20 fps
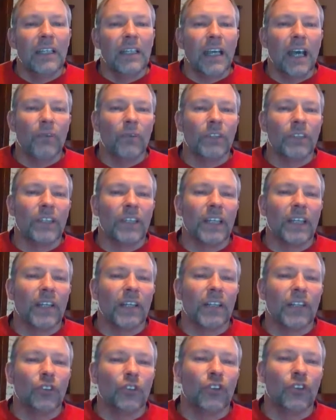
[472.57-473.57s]
I was
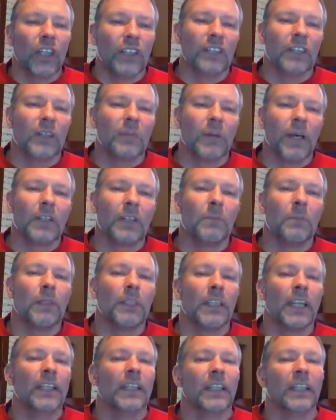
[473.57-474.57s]
there at just about the
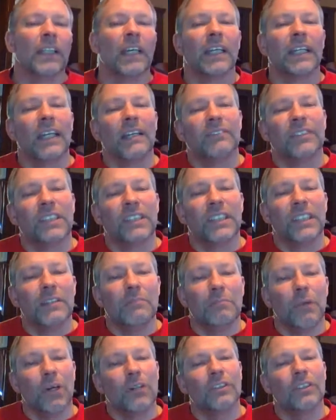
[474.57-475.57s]
beginning, and I've
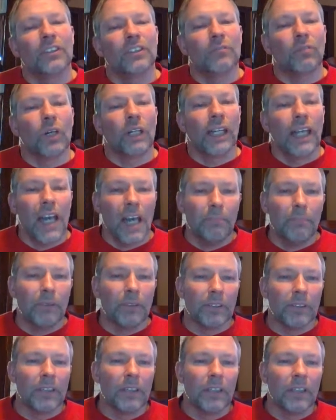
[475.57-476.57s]
seen most of what
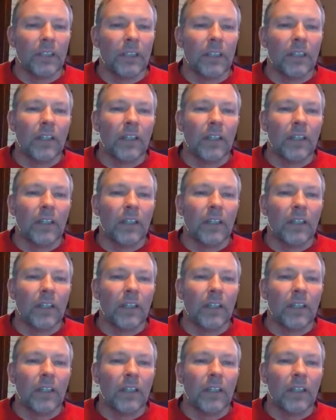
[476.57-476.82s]
happened.